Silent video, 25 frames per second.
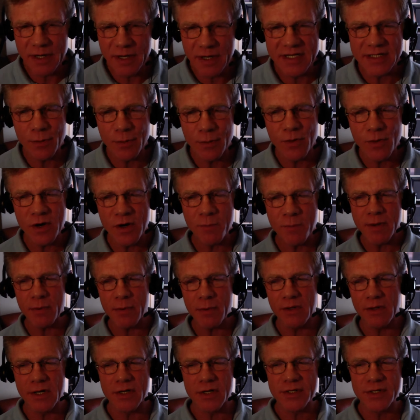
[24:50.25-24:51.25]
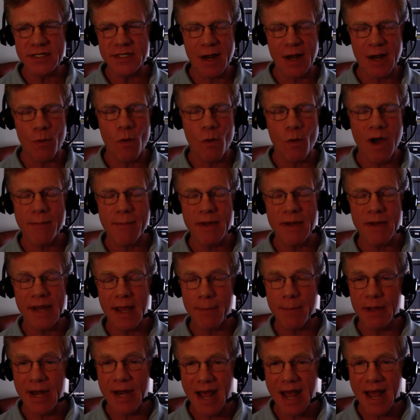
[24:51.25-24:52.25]
because I wanted people to understand why I
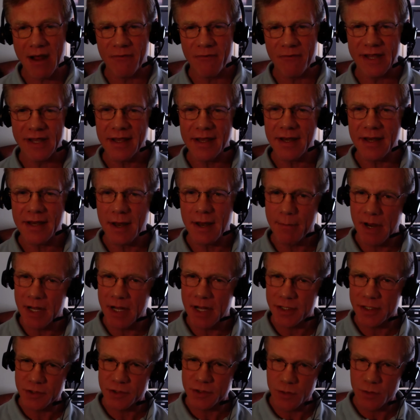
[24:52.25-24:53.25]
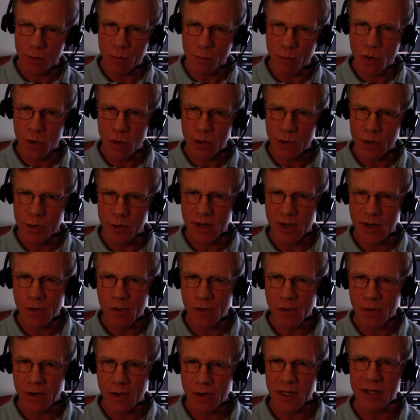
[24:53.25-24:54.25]
became an advocate, and I'm not just a reporter anymore.